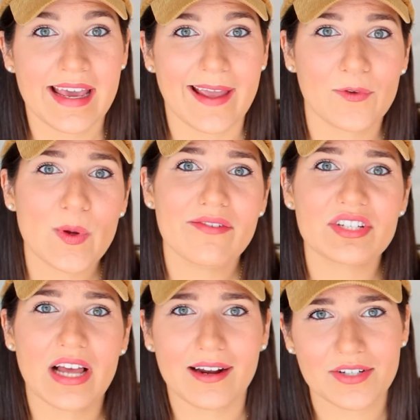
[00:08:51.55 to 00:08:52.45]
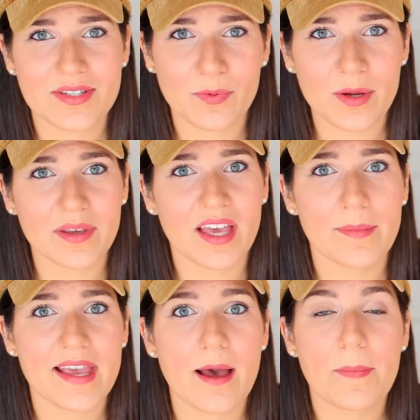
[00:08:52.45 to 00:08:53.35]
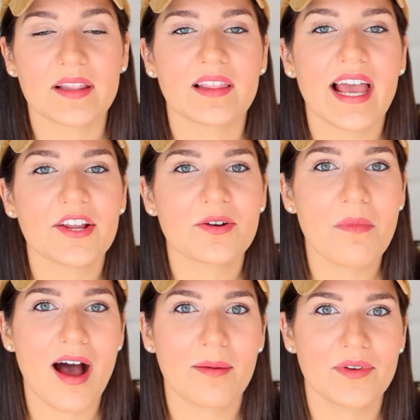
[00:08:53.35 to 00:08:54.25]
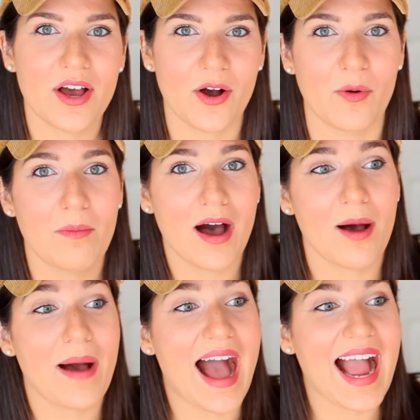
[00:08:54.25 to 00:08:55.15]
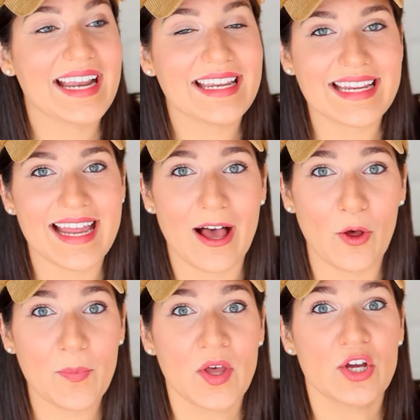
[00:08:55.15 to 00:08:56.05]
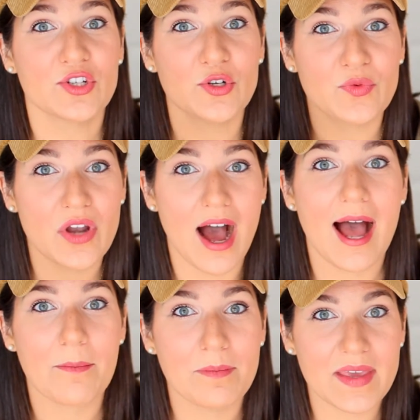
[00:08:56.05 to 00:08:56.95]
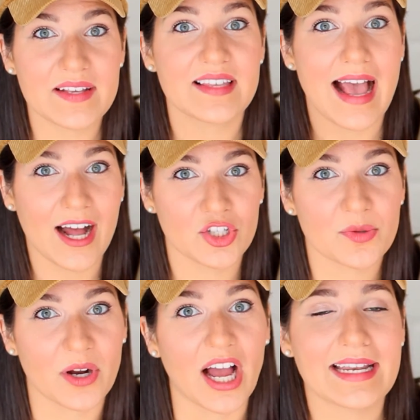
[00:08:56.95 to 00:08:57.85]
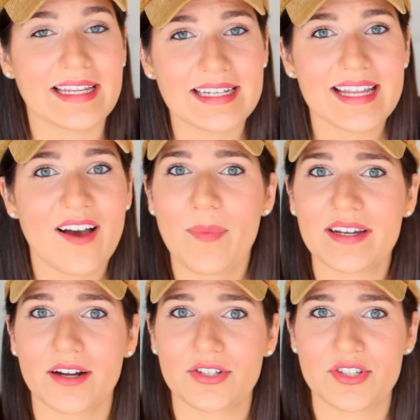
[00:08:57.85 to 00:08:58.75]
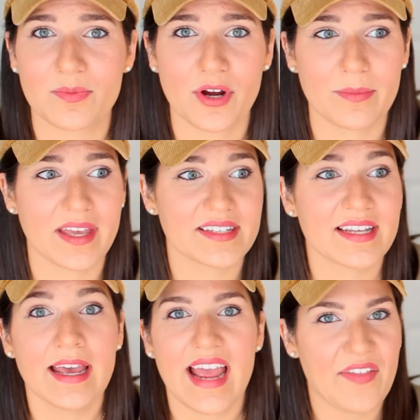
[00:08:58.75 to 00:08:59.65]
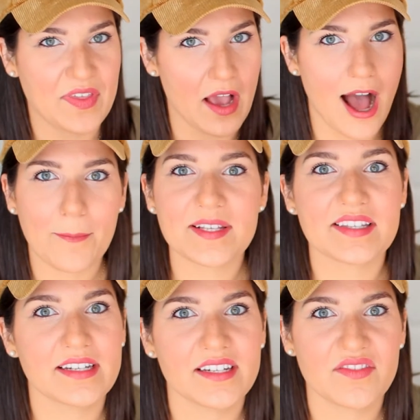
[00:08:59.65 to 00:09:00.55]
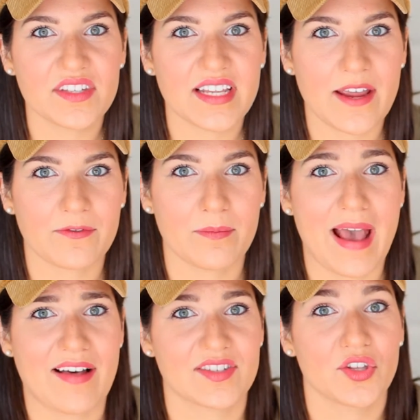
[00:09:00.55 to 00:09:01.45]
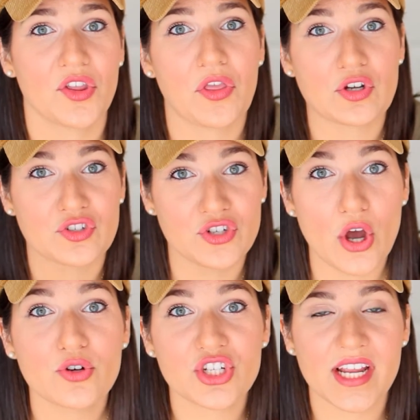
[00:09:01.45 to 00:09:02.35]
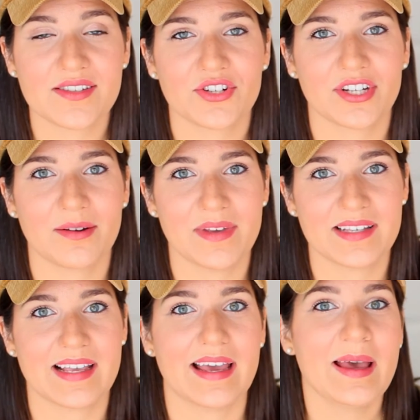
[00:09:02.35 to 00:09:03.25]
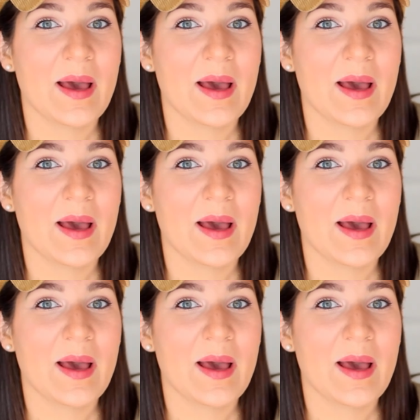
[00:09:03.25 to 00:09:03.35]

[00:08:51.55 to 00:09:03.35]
If you have a doctor's appointment coming up, let your mom know, Mom, I need help to not miss algebra. I need to have my doctor's appointment at the opposite end of the day for math, so there's no chance you're gonna miss it.